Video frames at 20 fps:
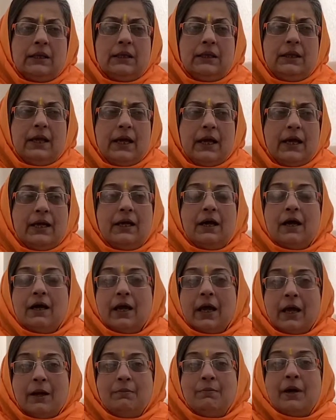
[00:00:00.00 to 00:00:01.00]
Then
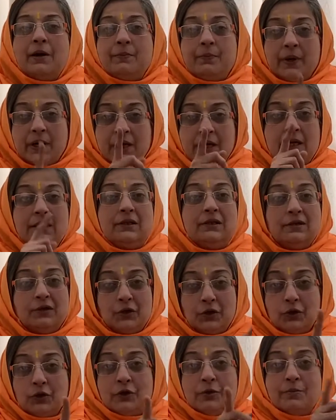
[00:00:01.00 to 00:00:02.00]
again, my Pandit,
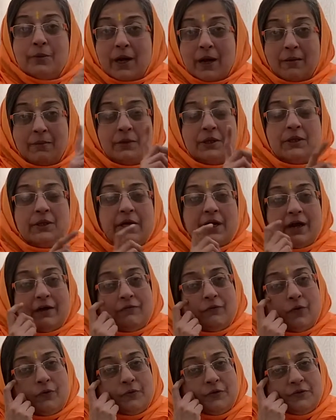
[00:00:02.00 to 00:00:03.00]
the Brahmin that I've
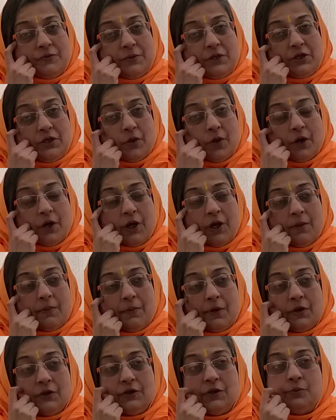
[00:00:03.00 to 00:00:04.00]
always been talking
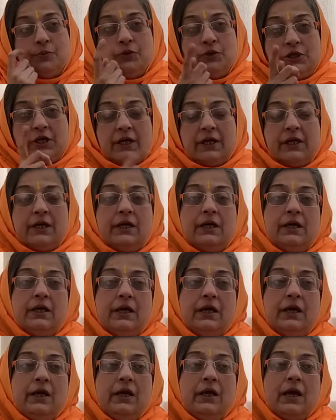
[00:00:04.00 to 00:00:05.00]
about, the
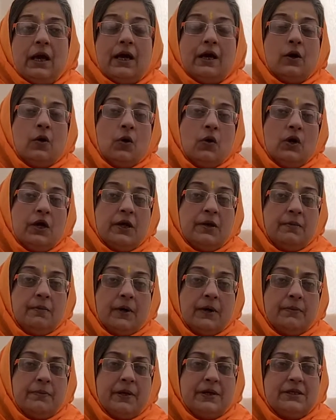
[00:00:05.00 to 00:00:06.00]
Pujari, I called him
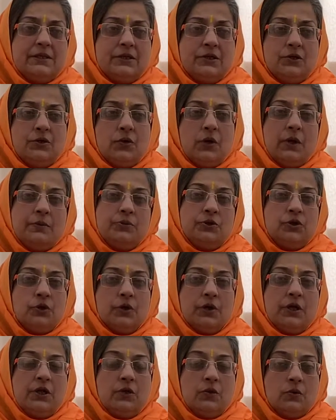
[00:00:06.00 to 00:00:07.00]
up. I said, I'm sure
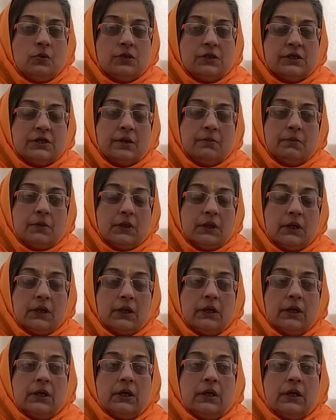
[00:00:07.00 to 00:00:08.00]
he knows something.
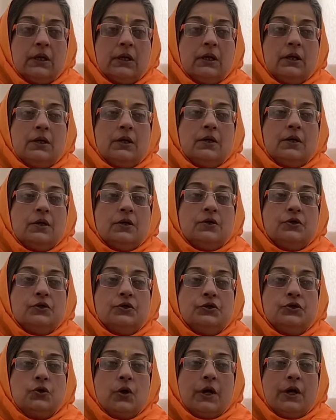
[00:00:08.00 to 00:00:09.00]

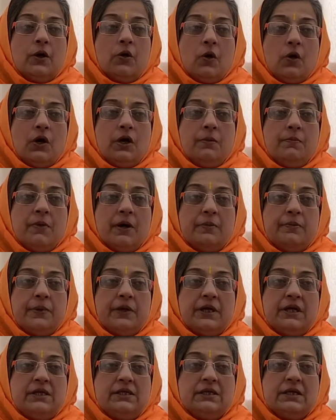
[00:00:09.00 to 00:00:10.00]
So I called him up
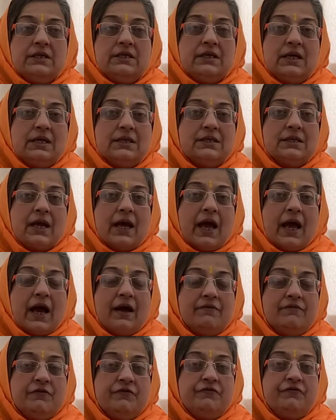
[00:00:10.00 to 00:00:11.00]
and he says, yes, I
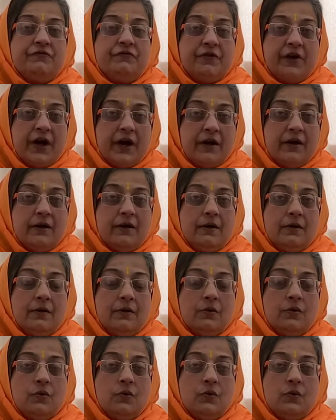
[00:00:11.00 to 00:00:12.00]
have a friend
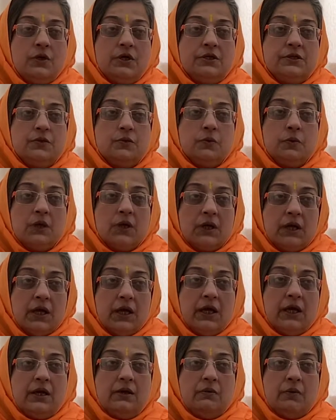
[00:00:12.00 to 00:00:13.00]
who is
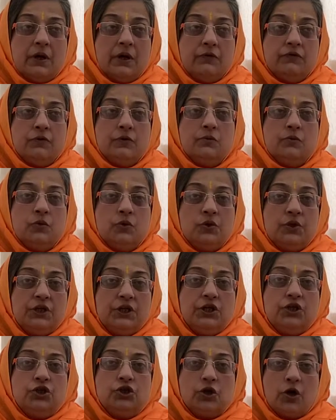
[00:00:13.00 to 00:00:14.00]
working in one of the
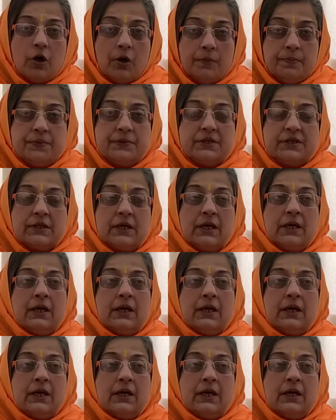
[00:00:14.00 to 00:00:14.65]
Murti shops